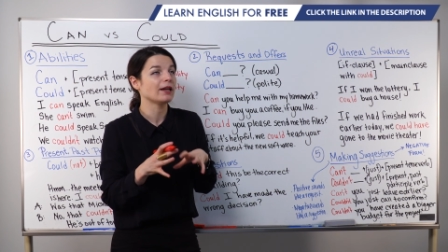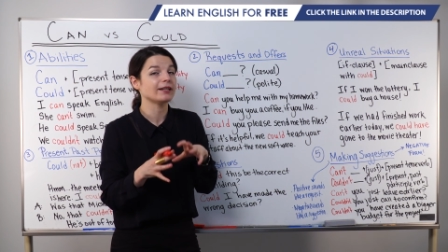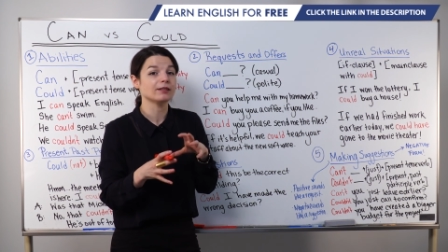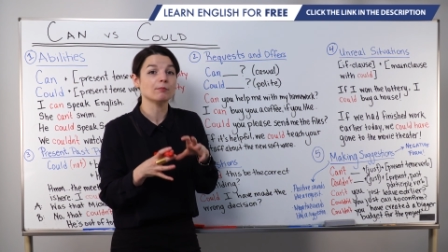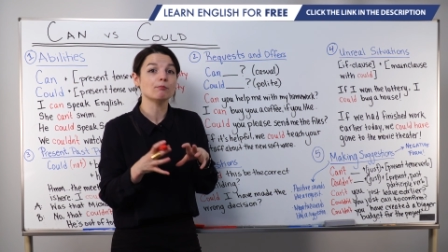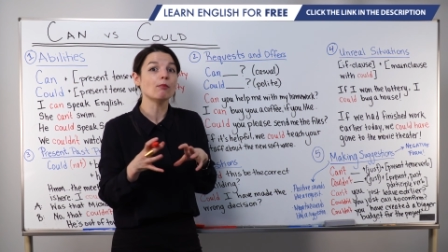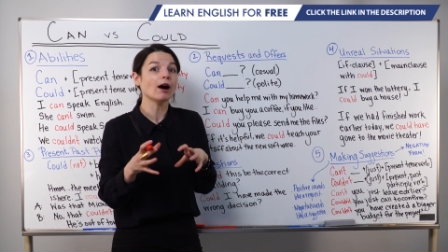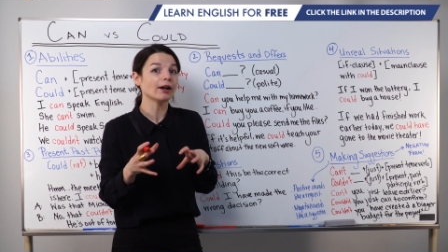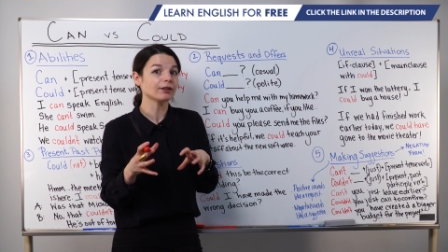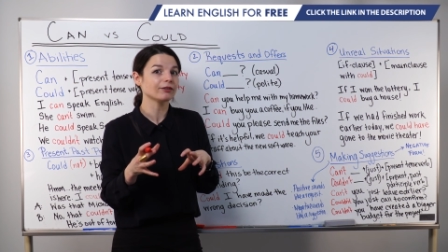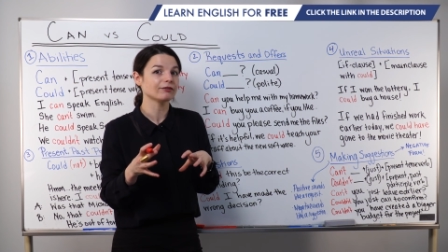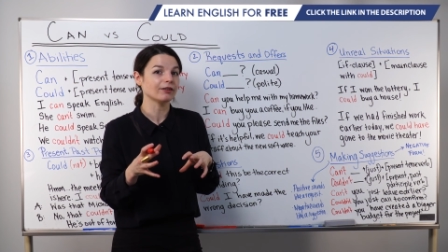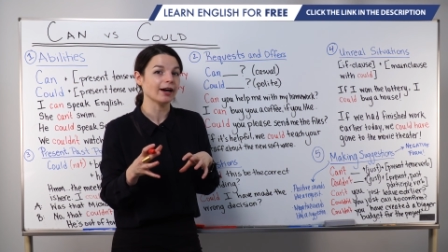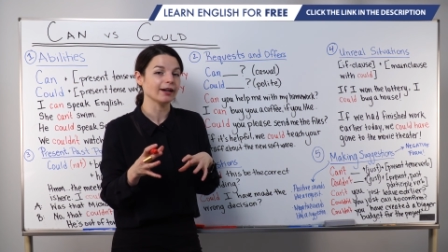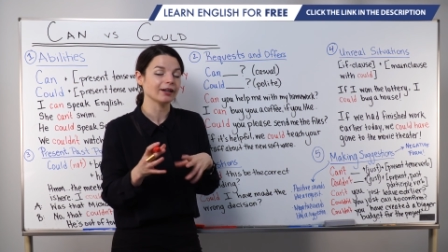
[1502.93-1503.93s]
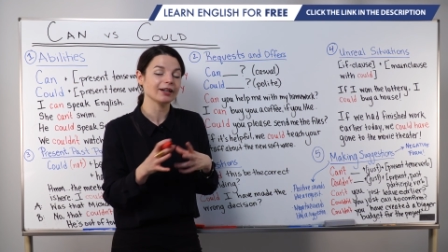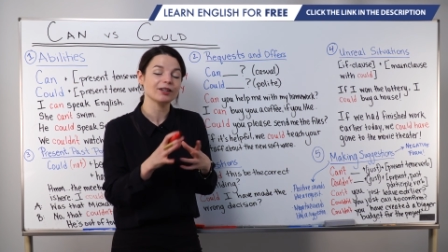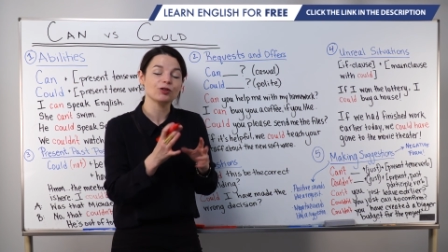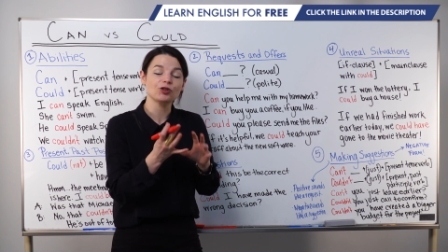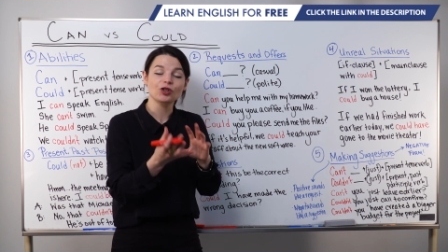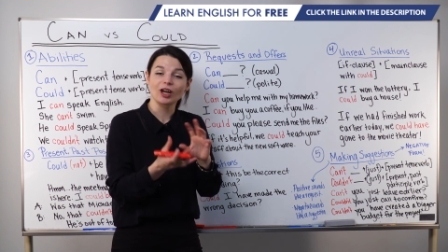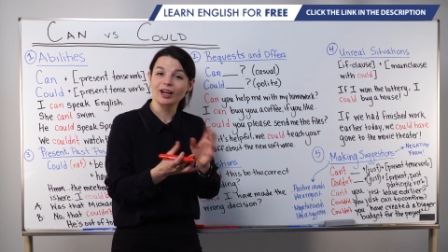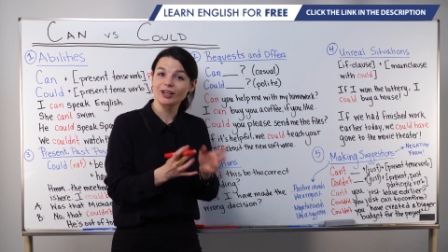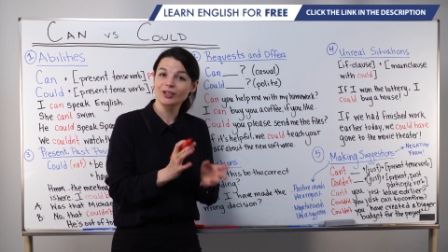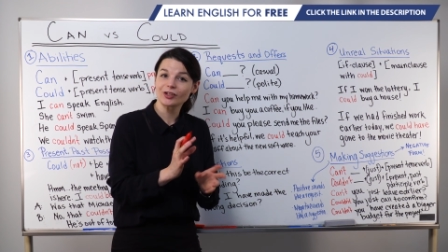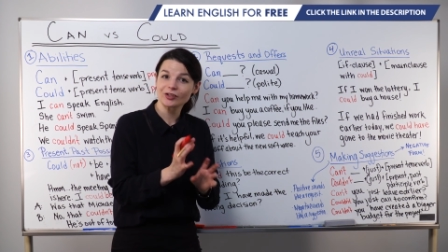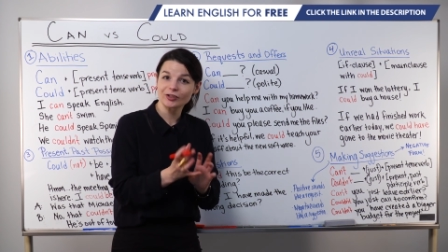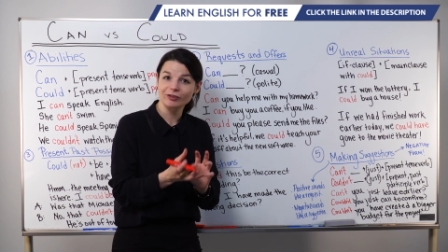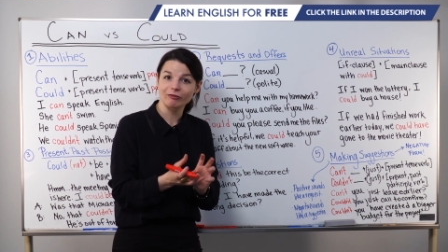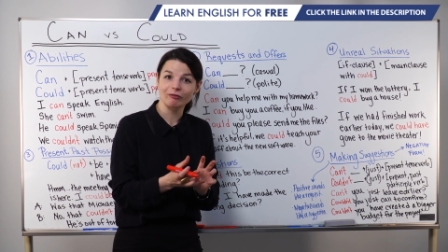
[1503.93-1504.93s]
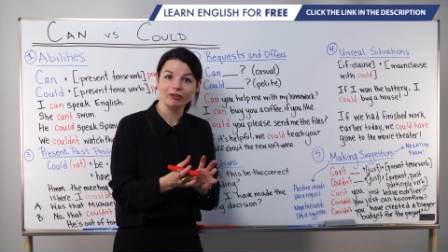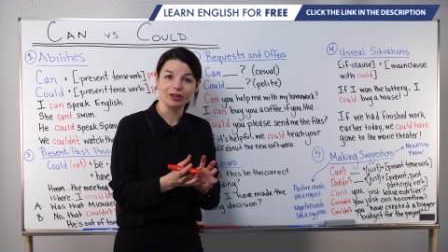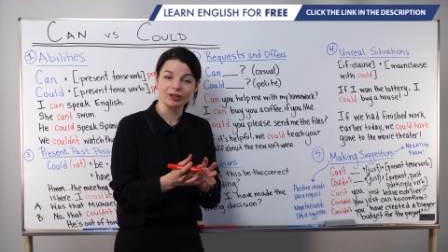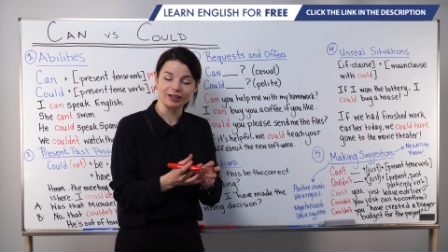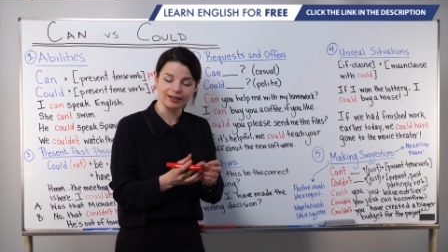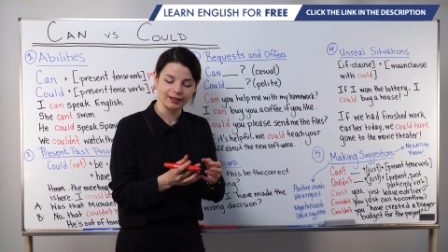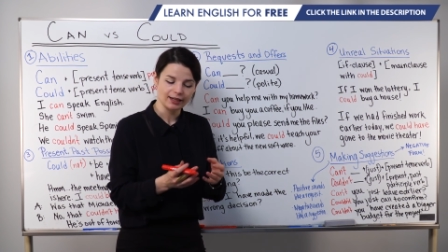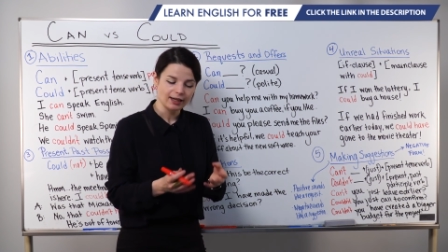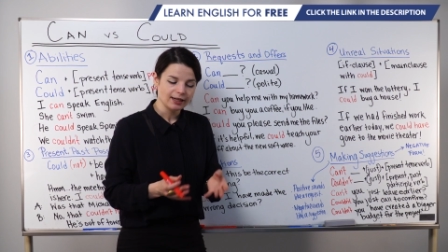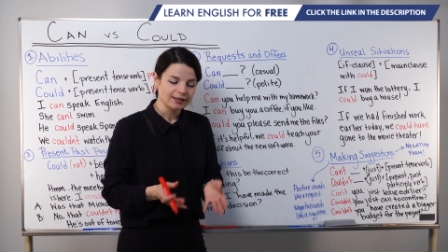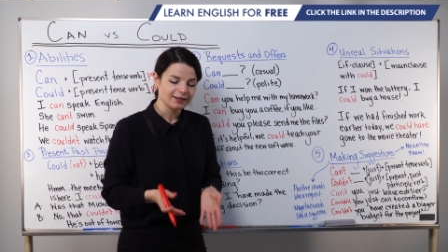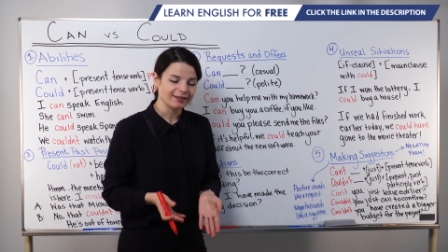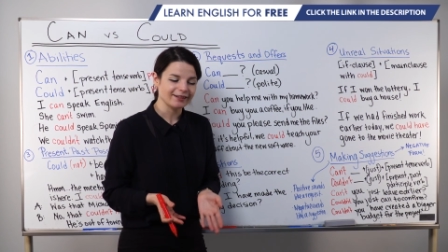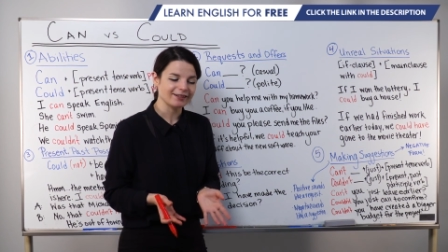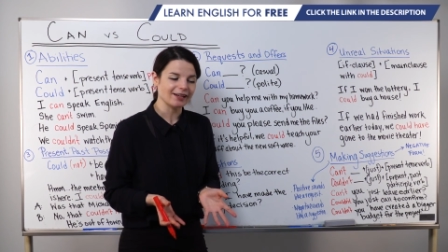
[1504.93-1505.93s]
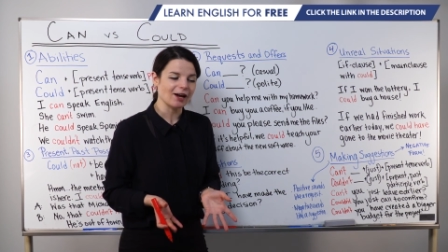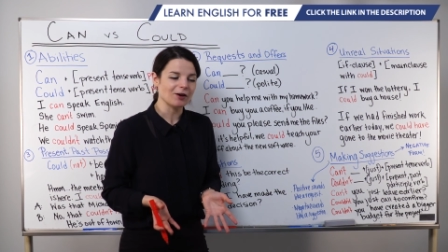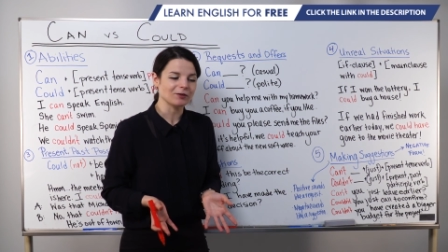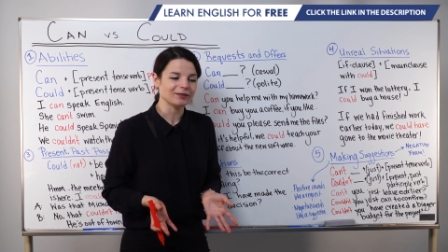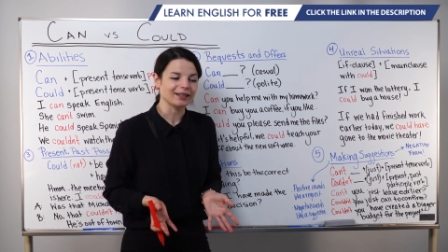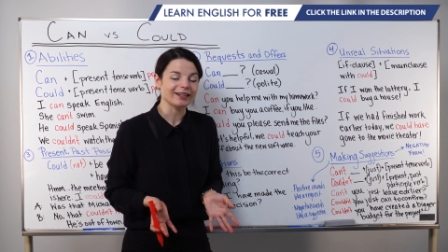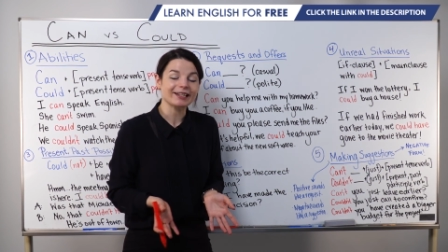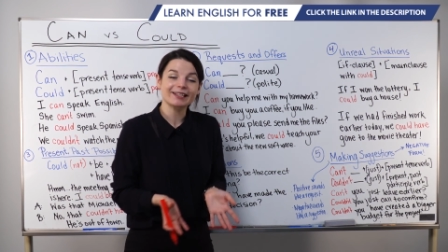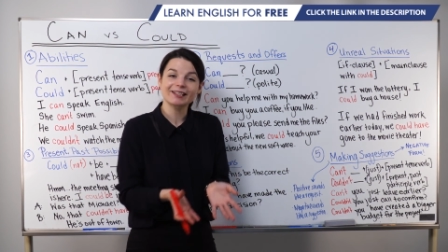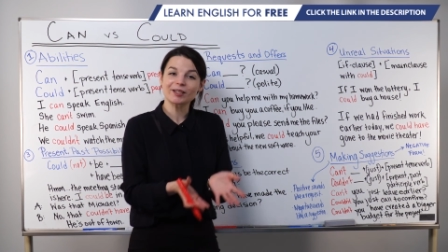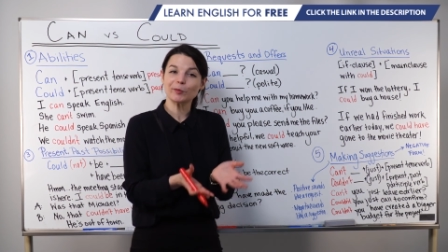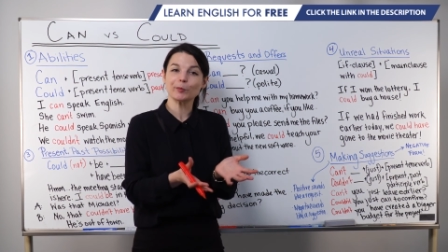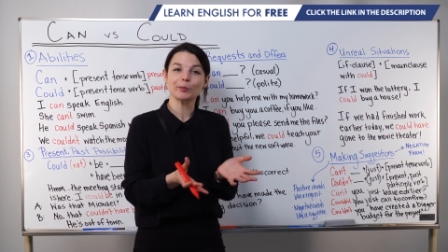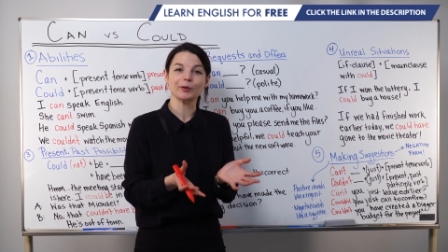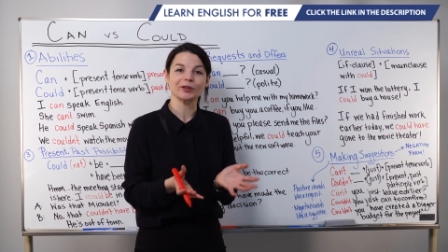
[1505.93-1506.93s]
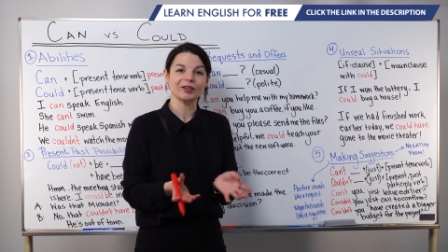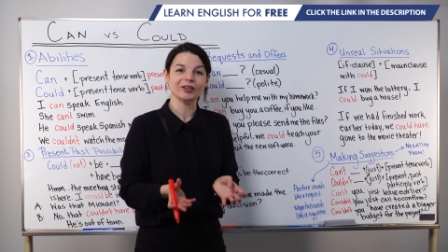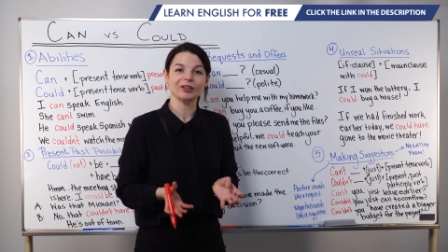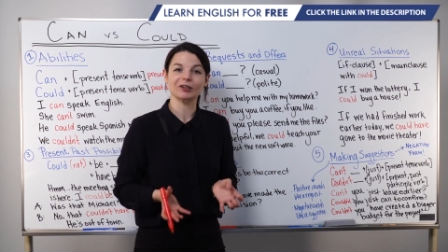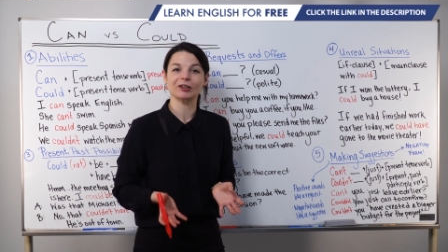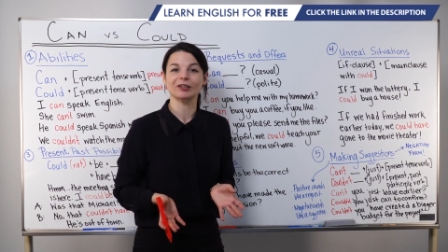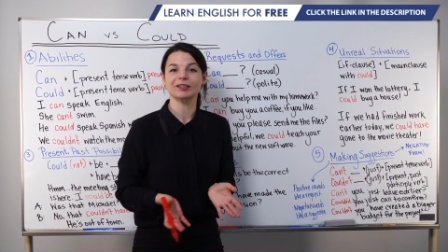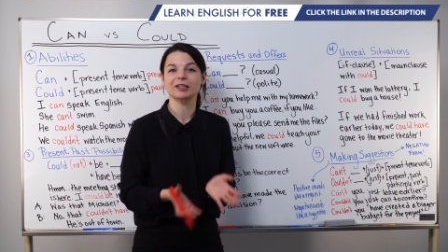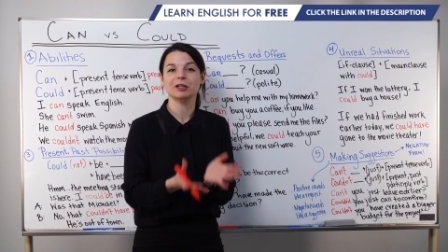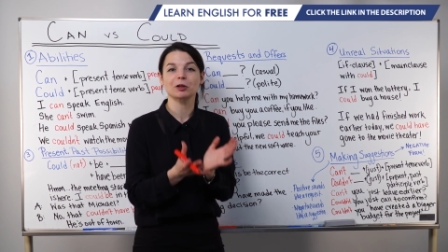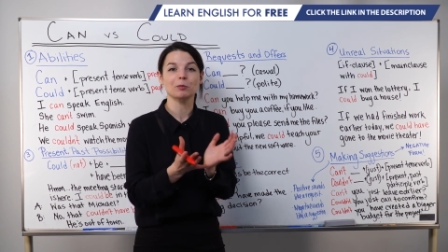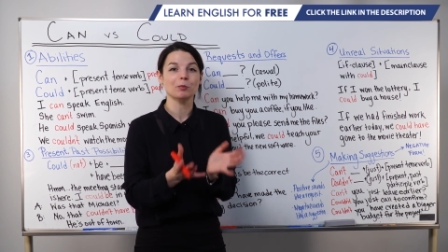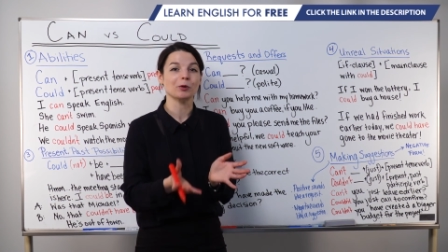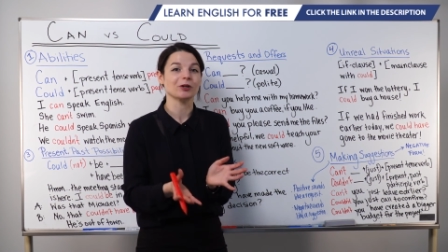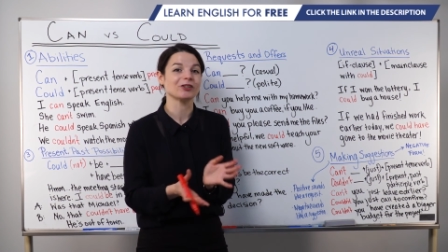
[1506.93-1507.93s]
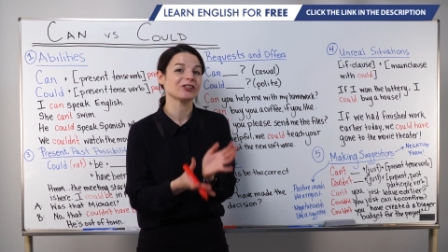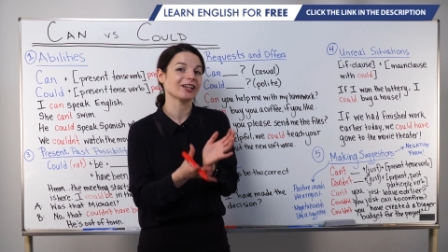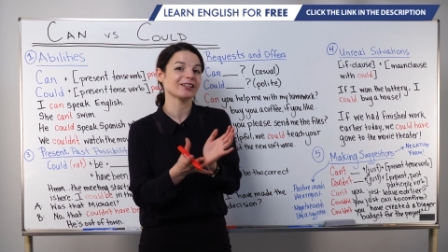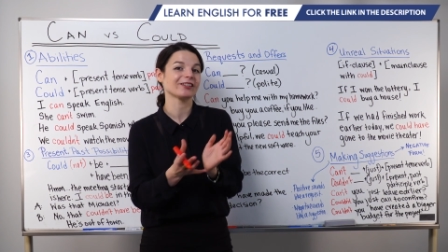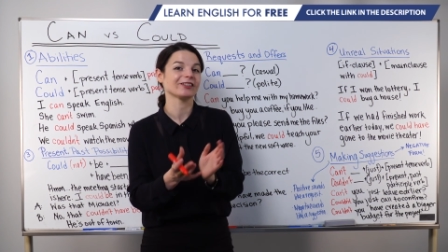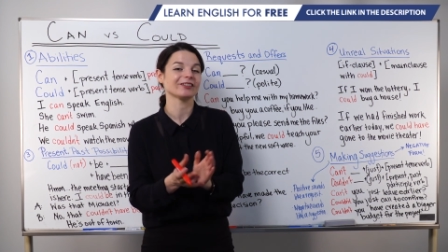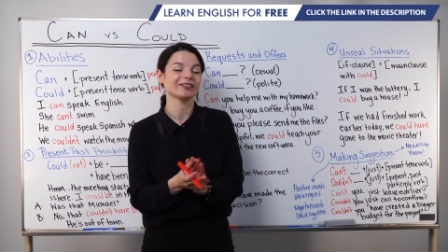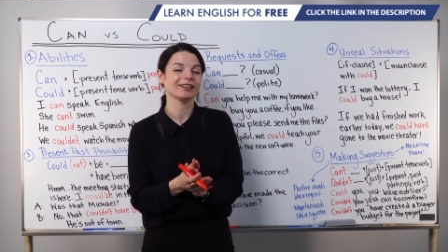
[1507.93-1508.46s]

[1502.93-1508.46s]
is a modifier, it changes the feeling to sound like simpler or a little more gentle,